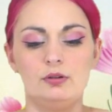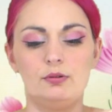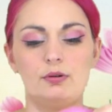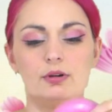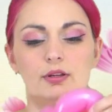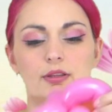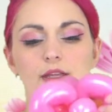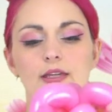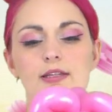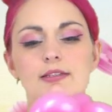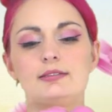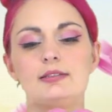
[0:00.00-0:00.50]

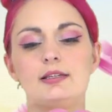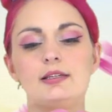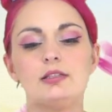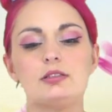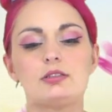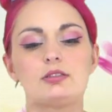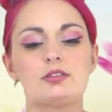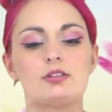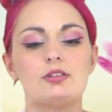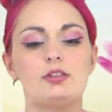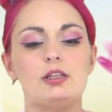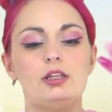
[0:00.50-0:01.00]
where they sit
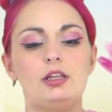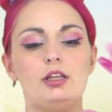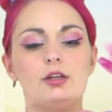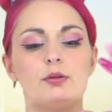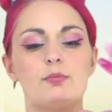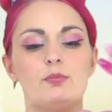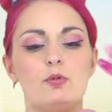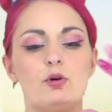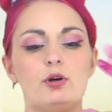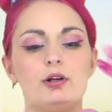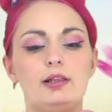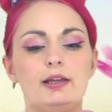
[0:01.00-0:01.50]
so they look
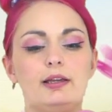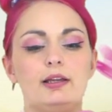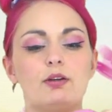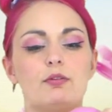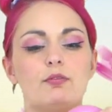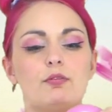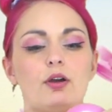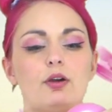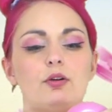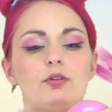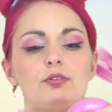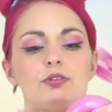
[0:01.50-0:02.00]
more like
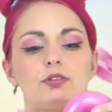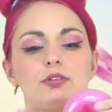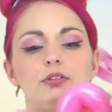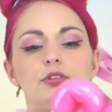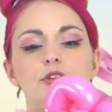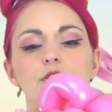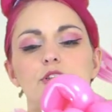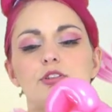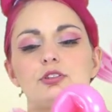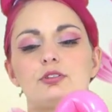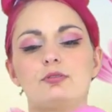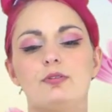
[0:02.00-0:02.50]
a rose
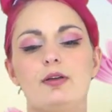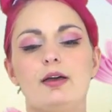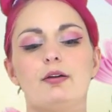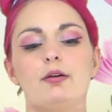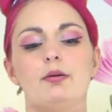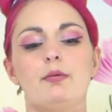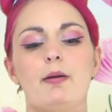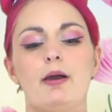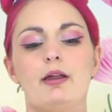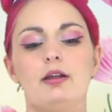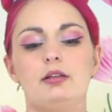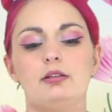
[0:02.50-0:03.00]
than just
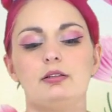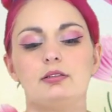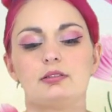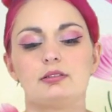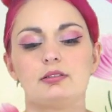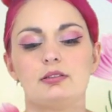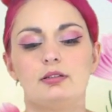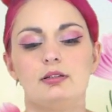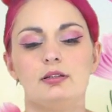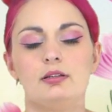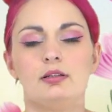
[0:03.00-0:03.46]
flower petals.